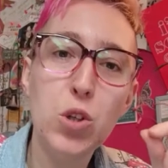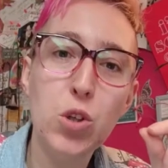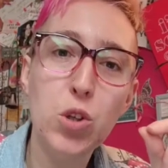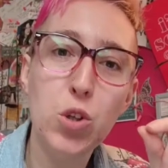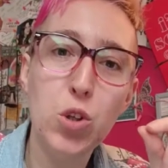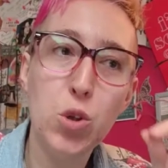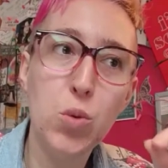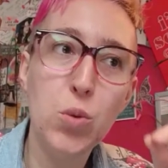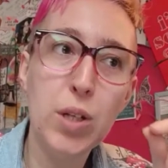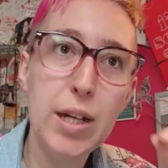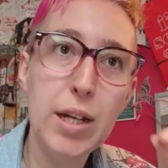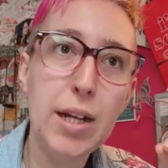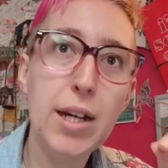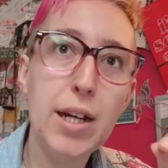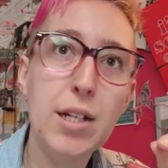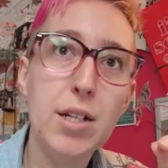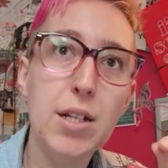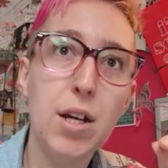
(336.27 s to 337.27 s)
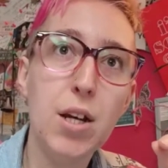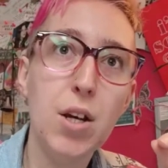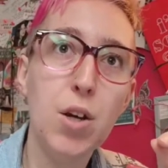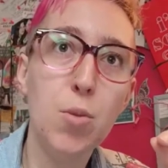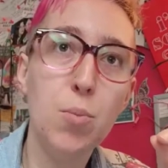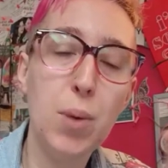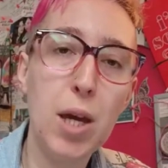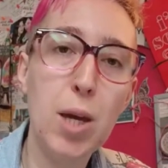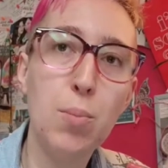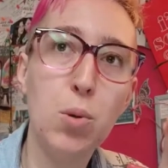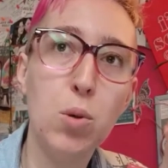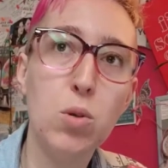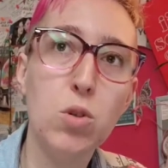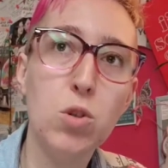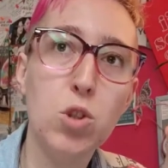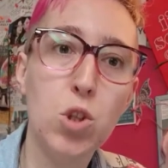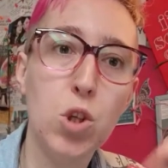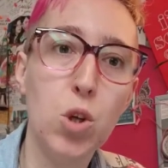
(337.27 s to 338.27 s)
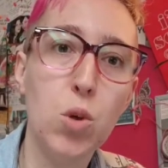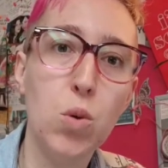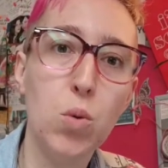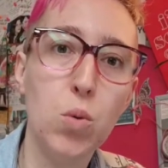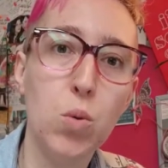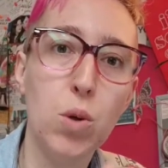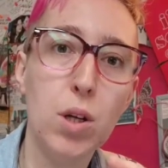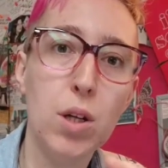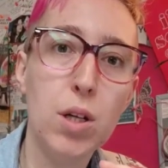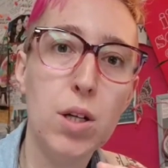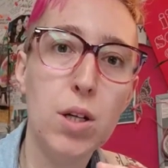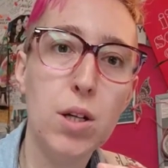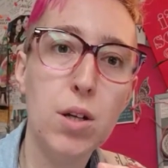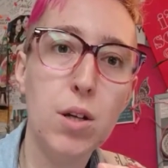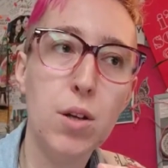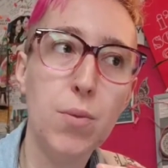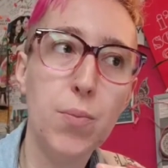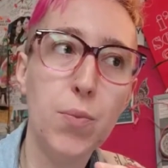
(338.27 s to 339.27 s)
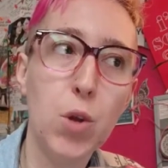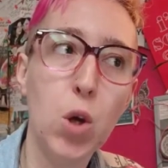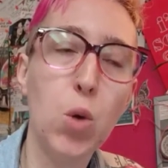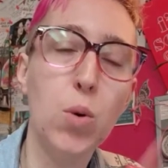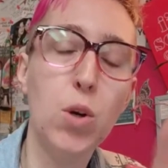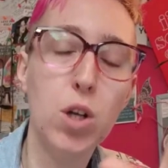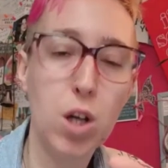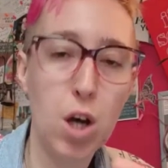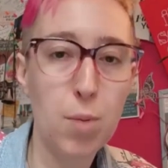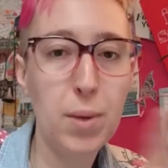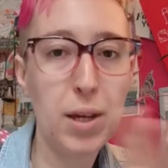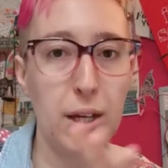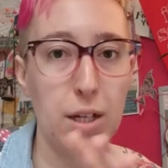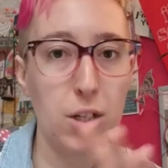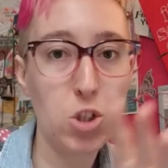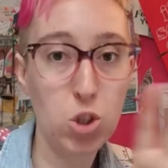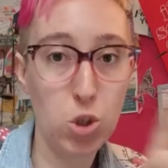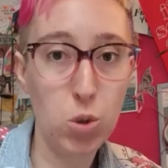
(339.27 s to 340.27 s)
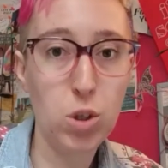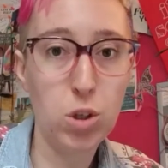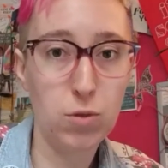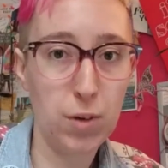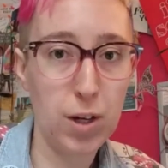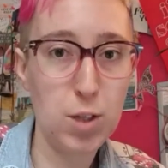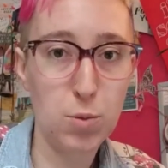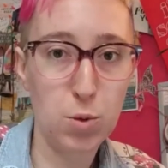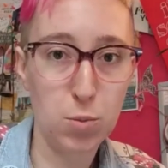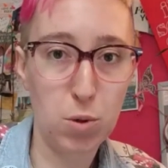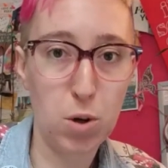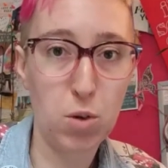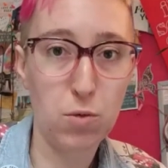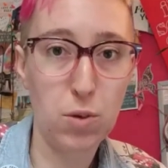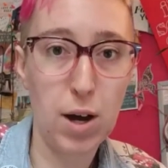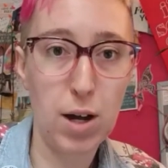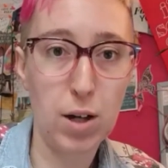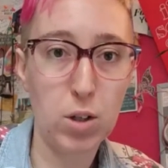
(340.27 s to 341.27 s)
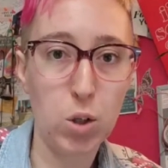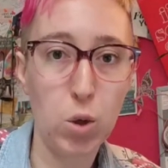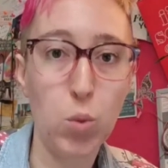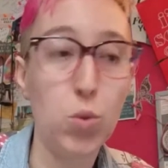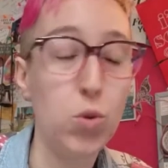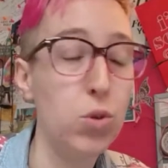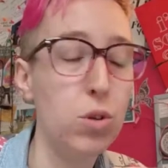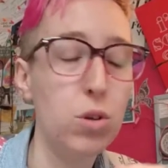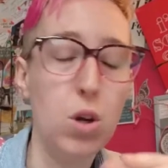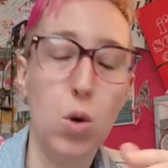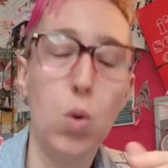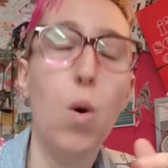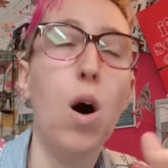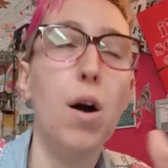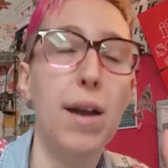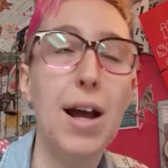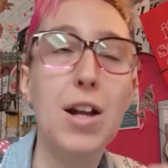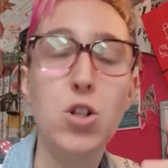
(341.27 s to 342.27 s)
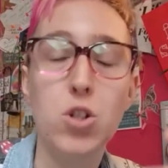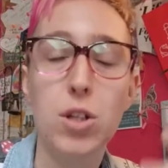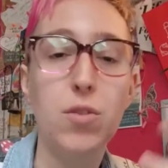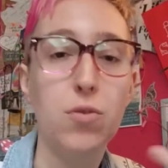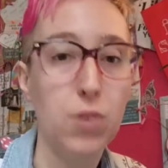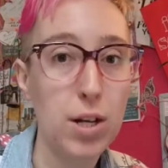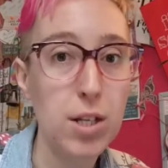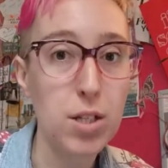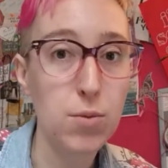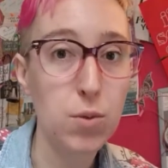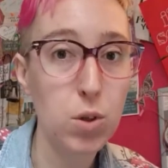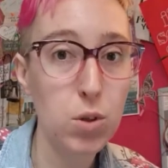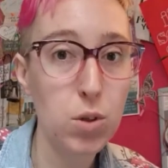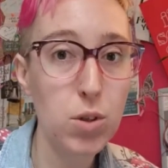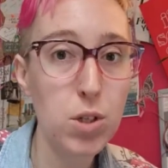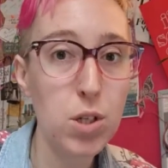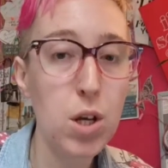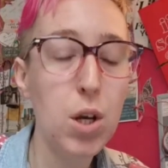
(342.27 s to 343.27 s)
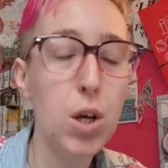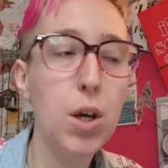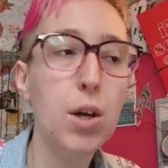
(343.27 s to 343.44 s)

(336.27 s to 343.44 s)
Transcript: you need people who are coming to your Facebook profile who aren't actually friends of yours,